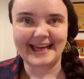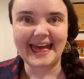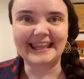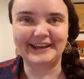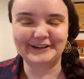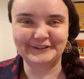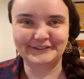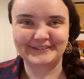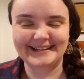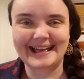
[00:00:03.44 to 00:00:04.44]
Hello,
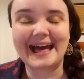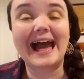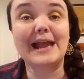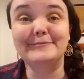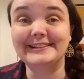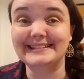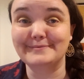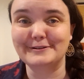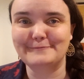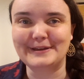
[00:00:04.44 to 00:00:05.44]
I'm
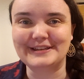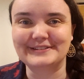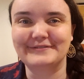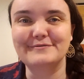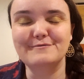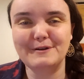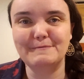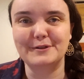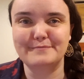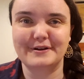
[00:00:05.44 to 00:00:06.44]
Elizabeth Pease from the
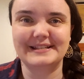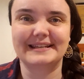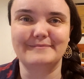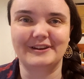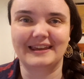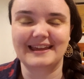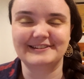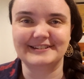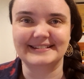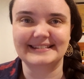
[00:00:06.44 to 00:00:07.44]
People of Praise
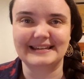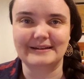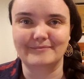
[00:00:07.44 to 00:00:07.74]
Communications team.